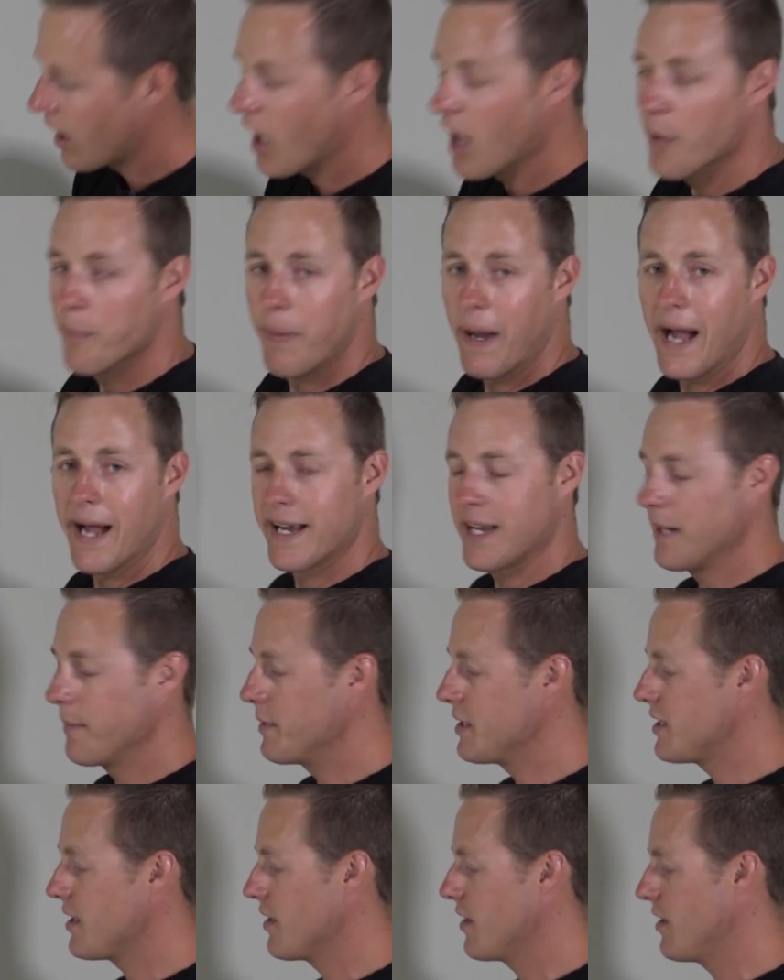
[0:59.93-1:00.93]
our backing
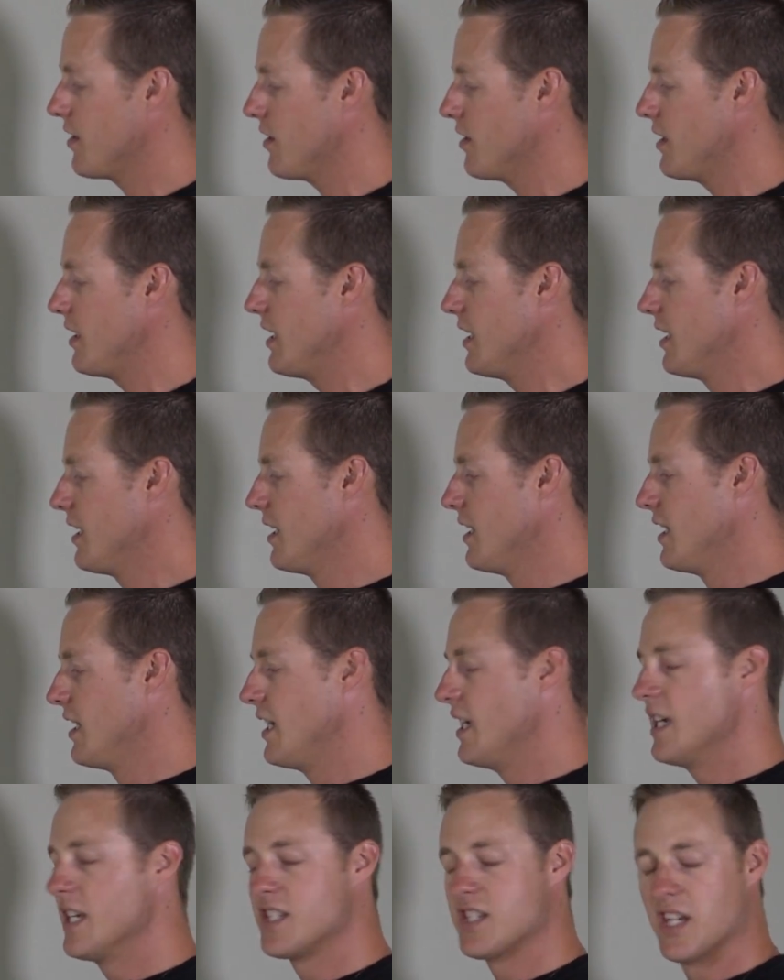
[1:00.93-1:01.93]
material
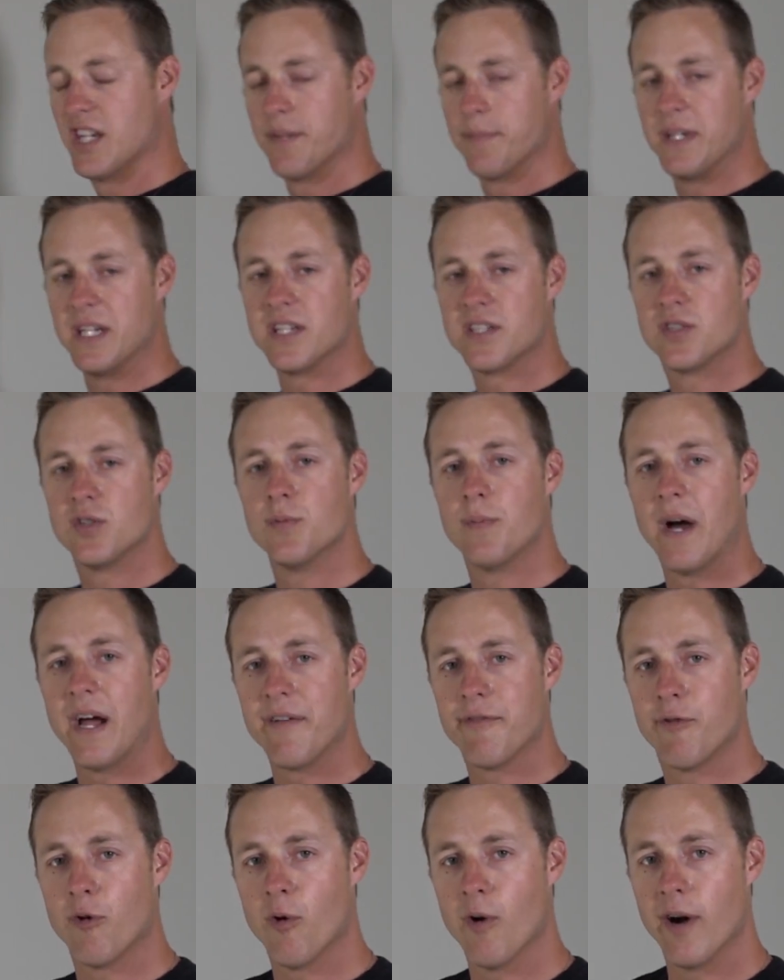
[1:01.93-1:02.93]
is going to be a
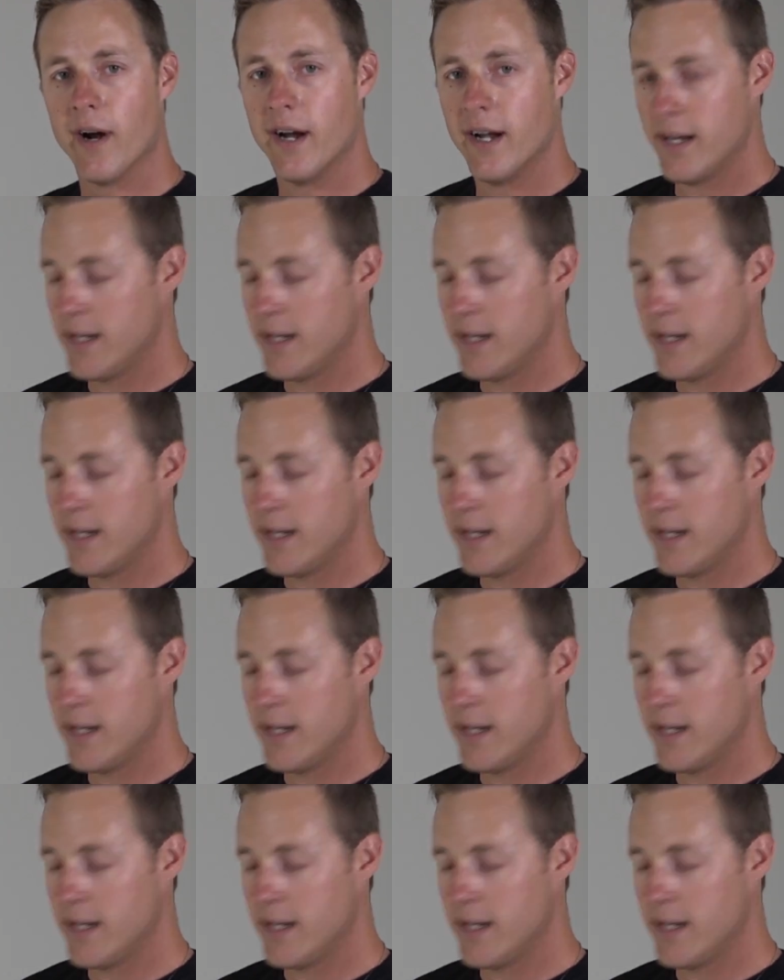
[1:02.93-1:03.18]
2x4.